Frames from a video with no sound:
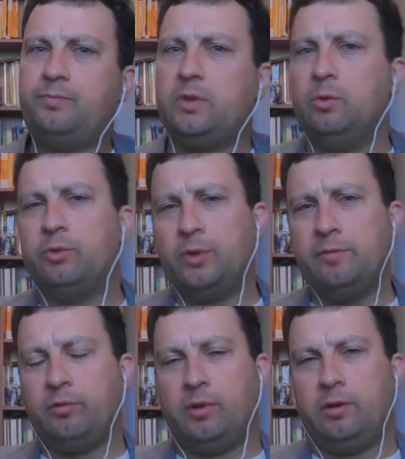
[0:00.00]

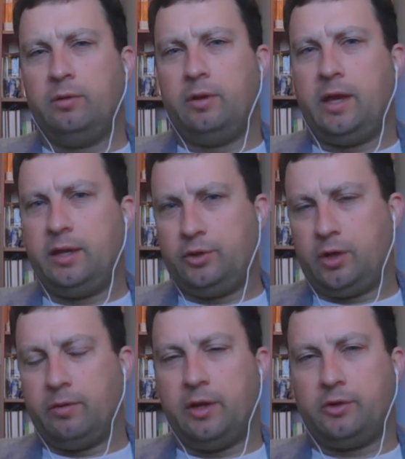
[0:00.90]
Retrieval aided
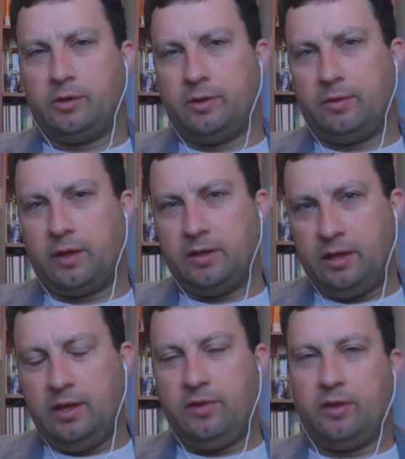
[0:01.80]
generation is, I think,
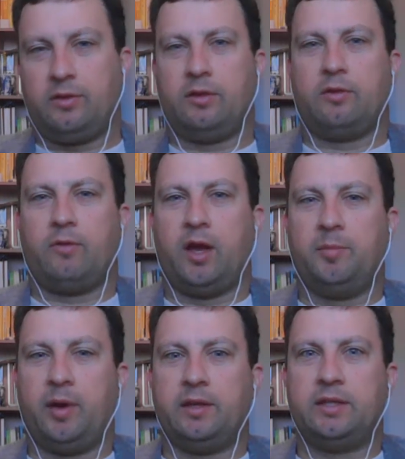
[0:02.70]
easiest described
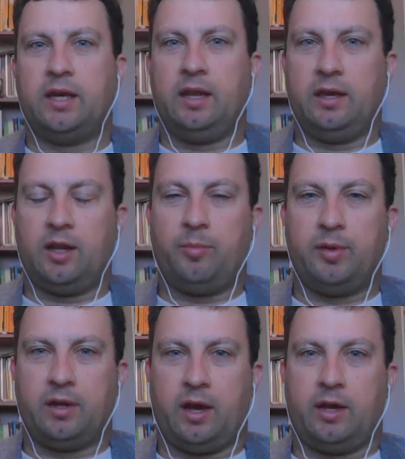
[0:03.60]
by setting it up
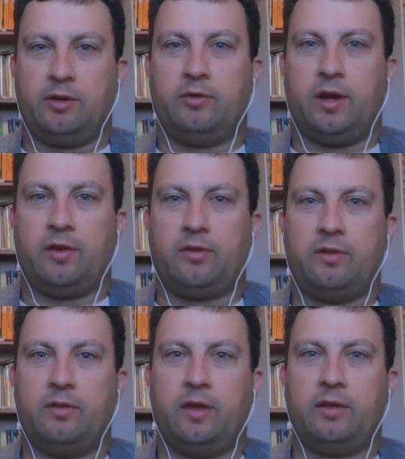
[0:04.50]
in contrast
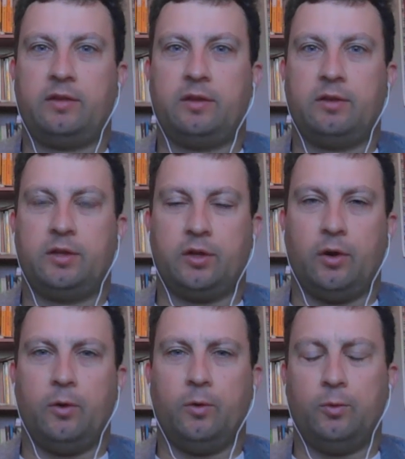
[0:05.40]
to this.
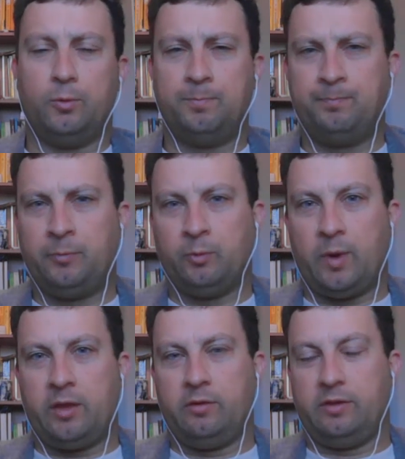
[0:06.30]
So,
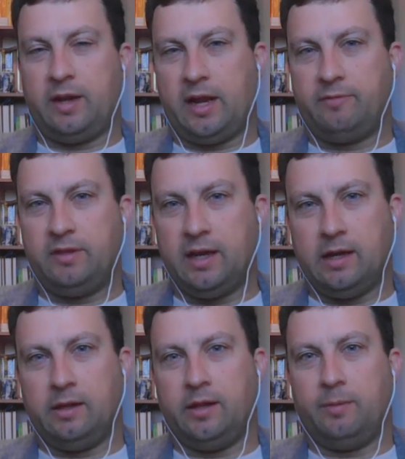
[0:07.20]
rather than have the
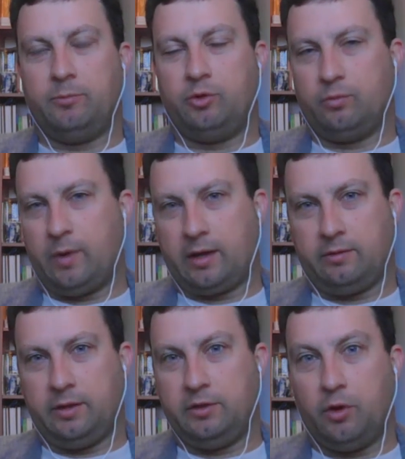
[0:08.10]
LLM
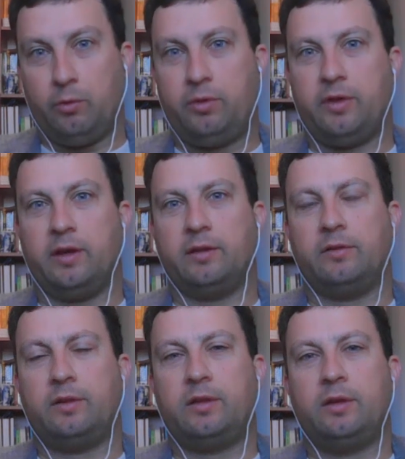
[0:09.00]
directly know
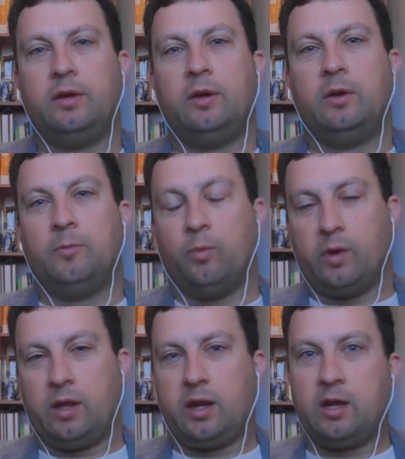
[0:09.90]
things, we're
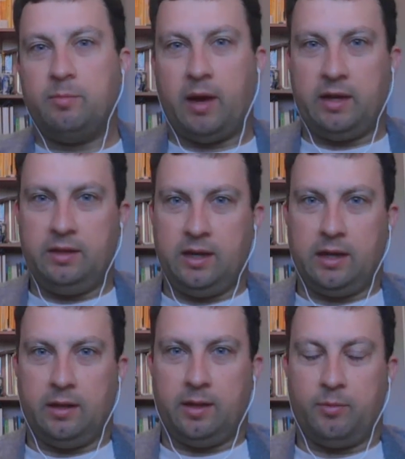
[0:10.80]
going to combine the
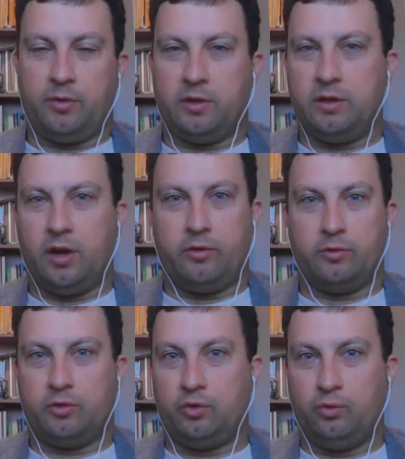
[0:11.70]
LLM with
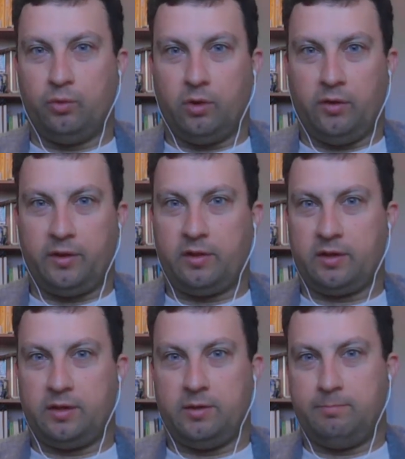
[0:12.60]
another tool that's
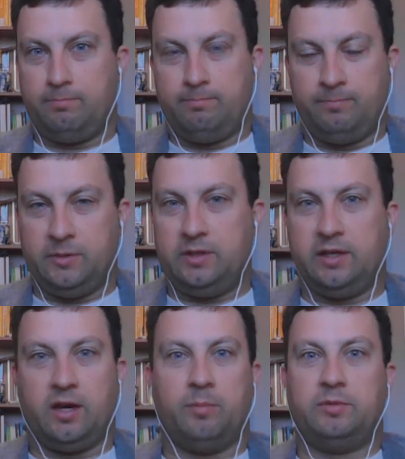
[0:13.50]
going to
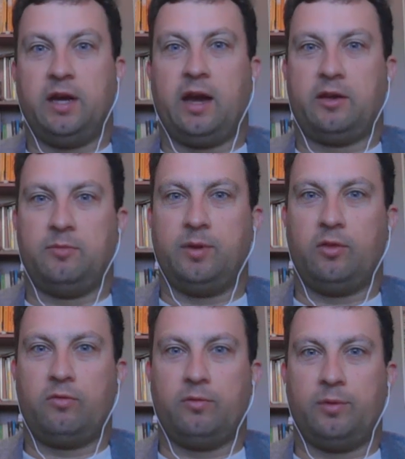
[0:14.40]
dig up
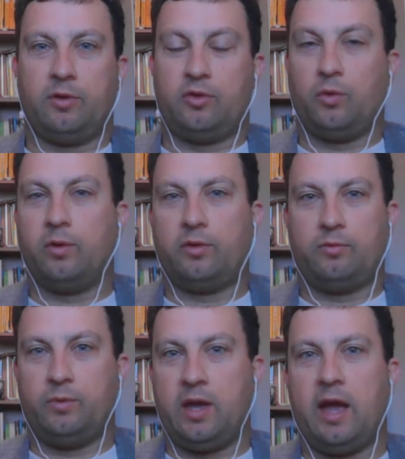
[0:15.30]
documents from a source
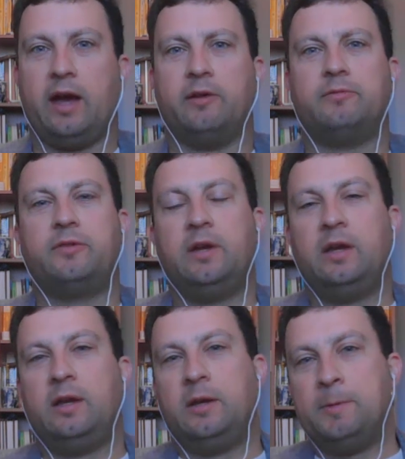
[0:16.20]
we have.
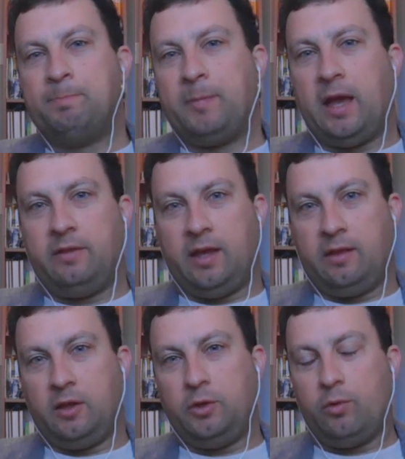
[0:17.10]
And then
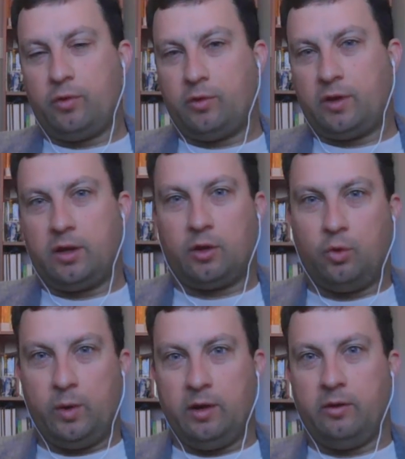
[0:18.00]
the user is going to
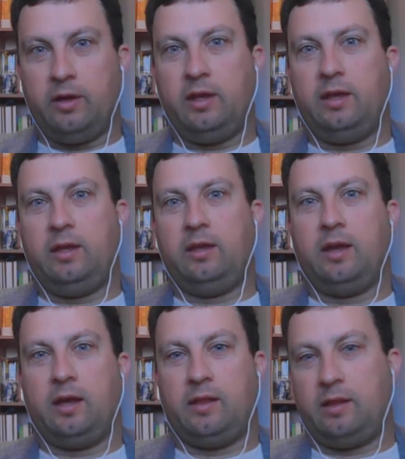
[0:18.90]
query,
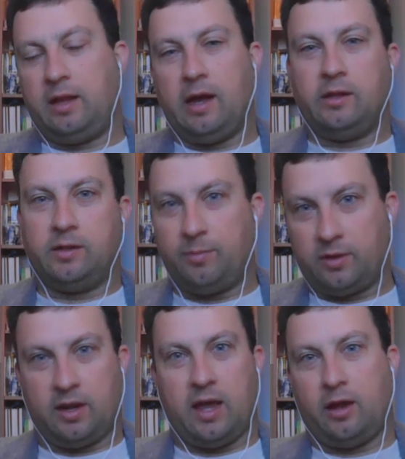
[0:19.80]
and then the LLM is
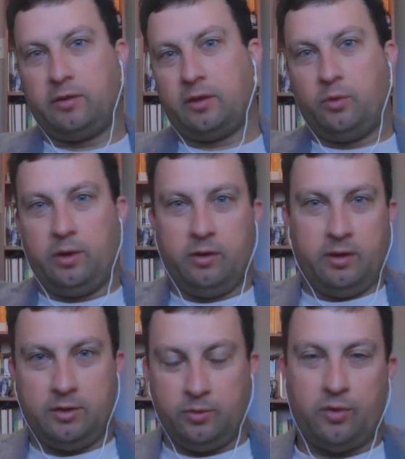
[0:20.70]
going to handle that query
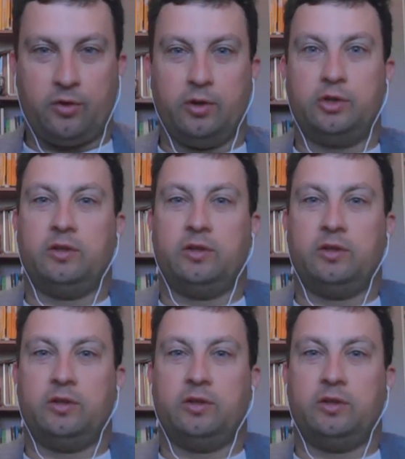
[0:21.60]
and do a search.